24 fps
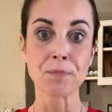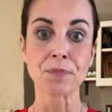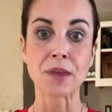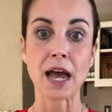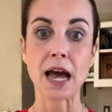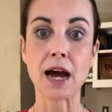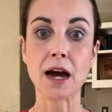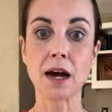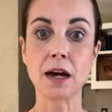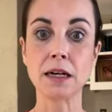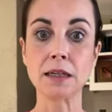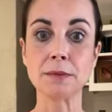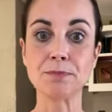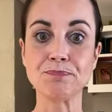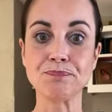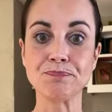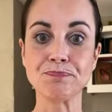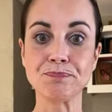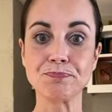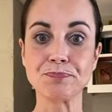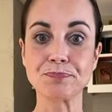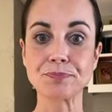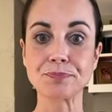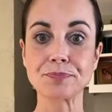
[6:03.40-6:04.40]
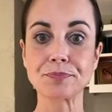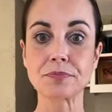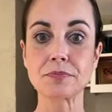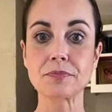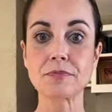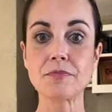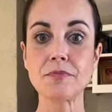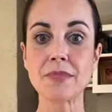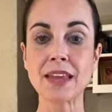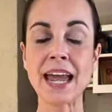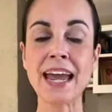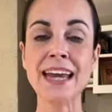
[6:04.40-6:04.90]
Um,
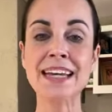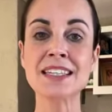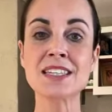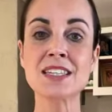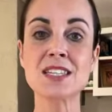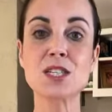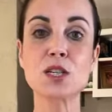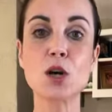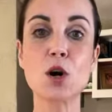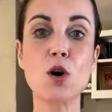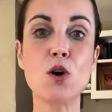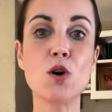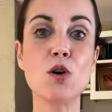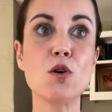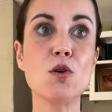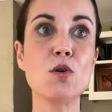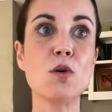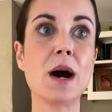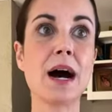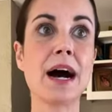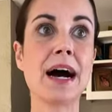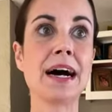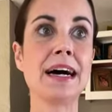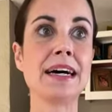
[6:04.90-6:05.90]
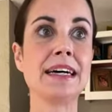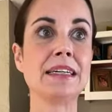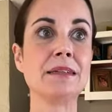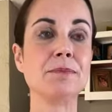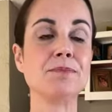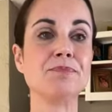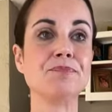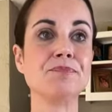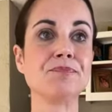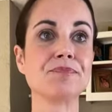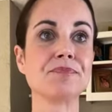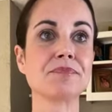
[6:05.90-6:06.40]
and so,
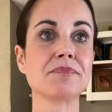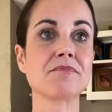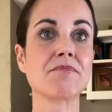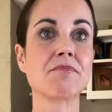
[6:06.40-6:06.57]
um,